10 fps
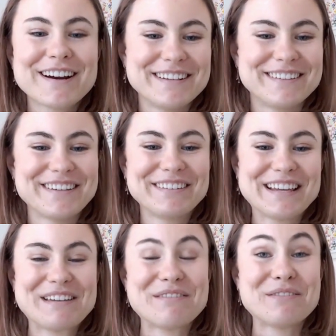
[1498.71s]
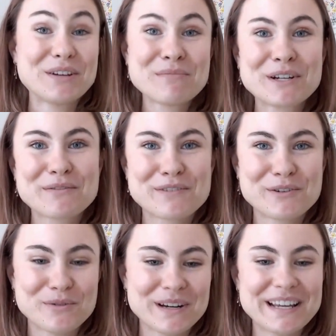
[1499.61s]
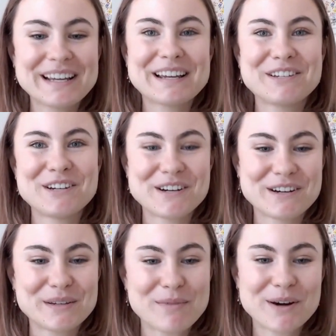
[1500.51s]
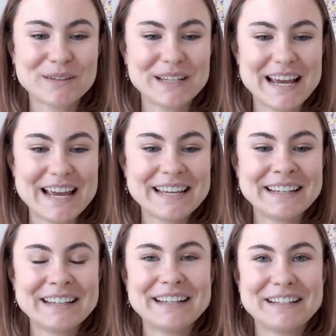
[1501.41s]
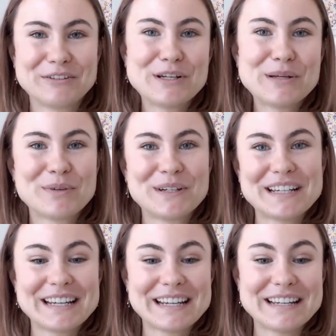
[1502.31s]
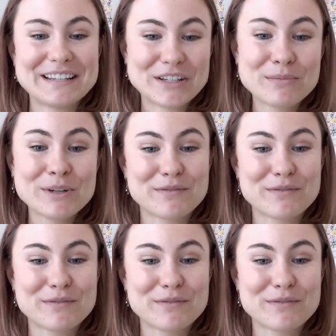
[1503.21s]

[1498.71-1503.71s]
right, so thank you so much for joining Engineering Tomorrow today. 3D printing is so much